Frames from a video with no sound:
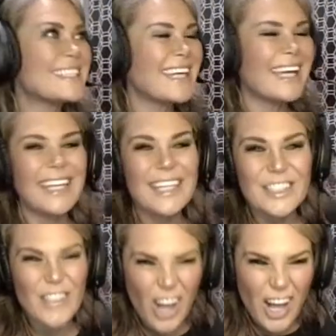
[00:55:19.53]

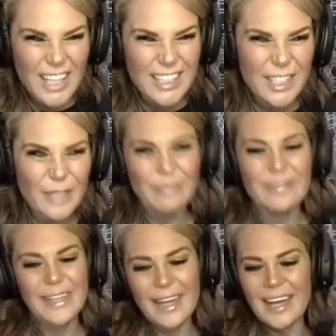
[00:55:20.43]
He's awesome.
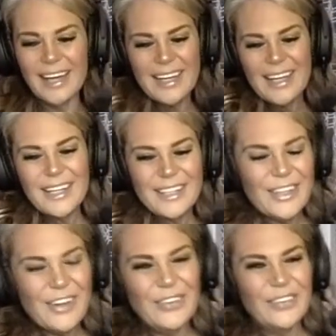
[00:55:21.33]
Yeah.
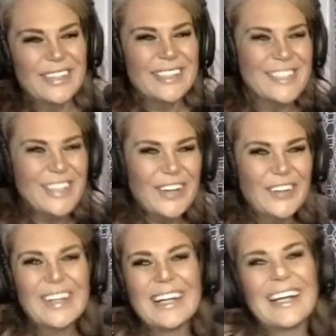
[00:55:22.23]
No.
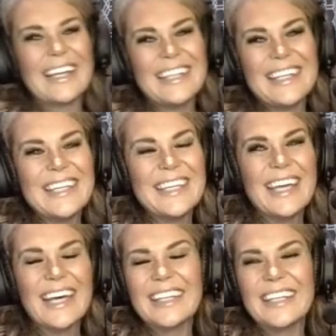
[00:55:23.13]
So
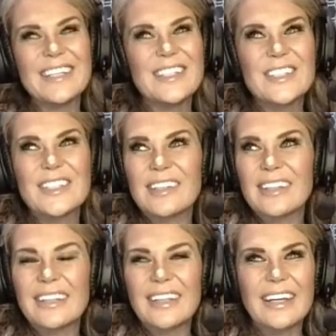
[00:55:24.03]
he is
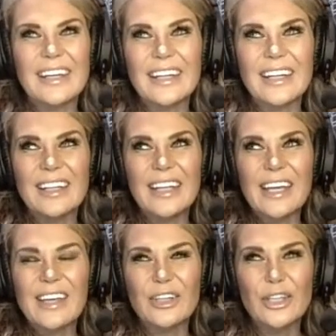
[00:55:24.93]

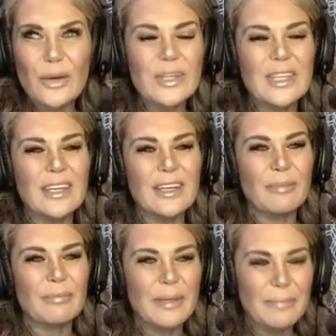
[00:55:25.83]
like low
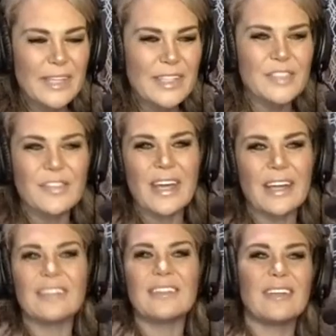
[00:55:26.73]
key my biggest
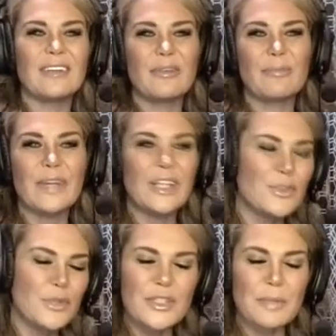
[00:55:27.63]
fan, but
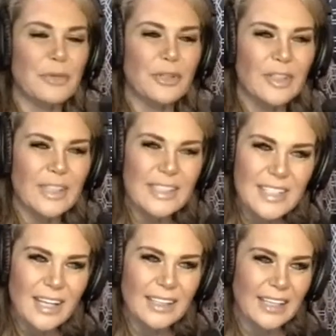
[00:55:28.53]
it's reciprocal. It's
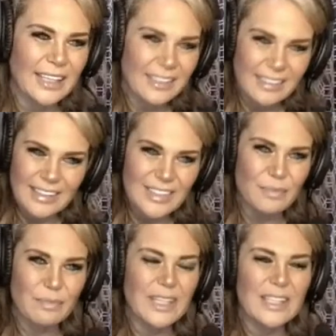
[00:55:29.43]
not like it's
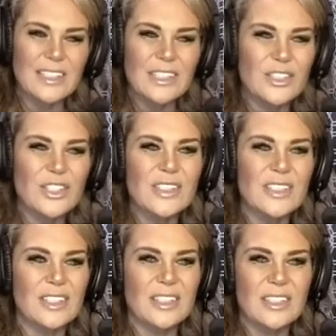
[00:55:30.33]
because he's
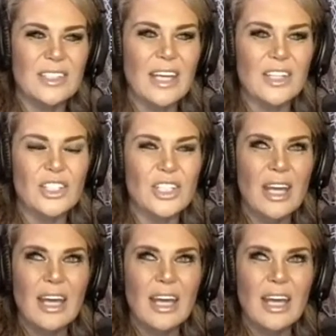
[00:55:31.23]
just such